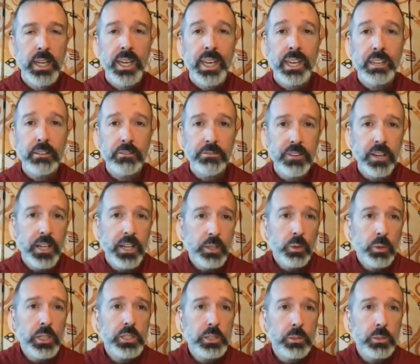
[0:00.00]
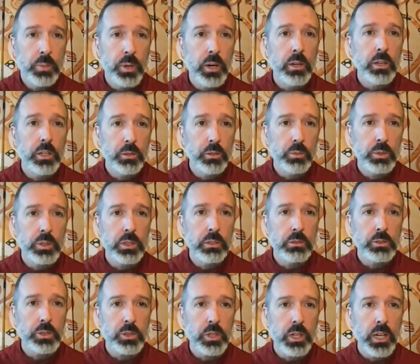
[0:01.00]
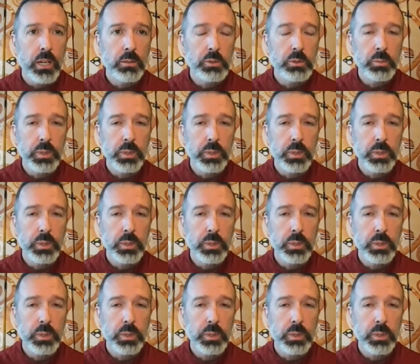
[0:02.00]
and find ways to partner with those tribes,